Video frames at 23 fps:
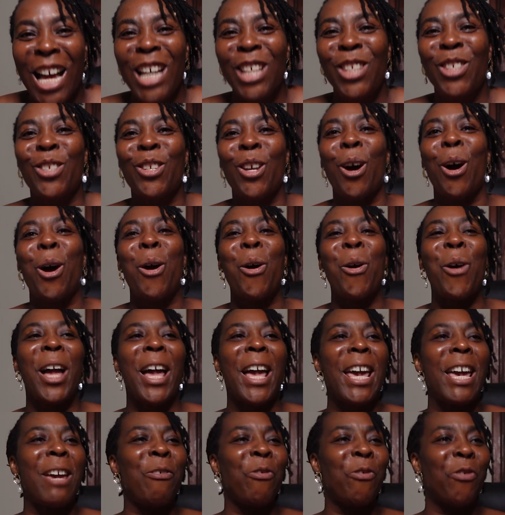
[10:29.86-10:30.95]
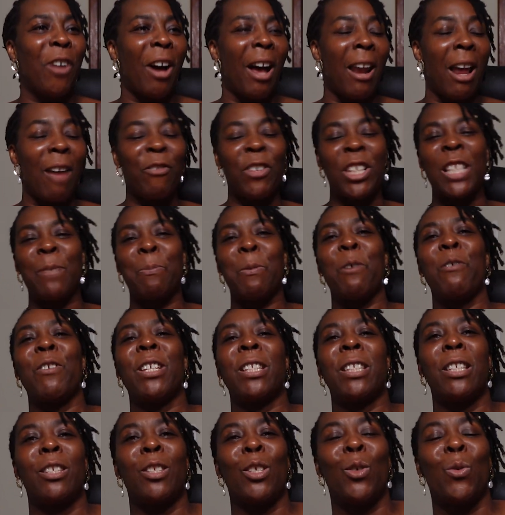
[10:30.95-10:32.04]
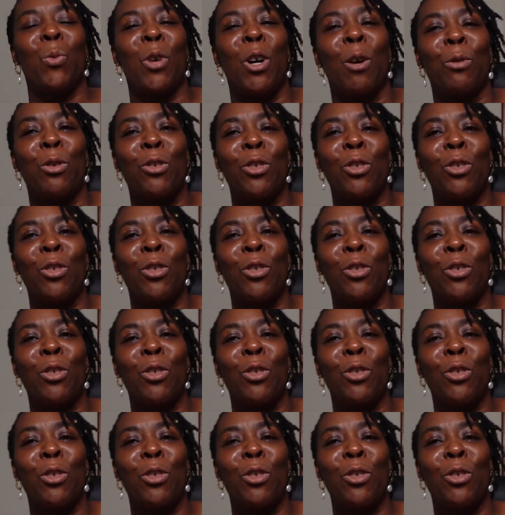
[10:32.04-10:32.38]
So and I've experienced this as well.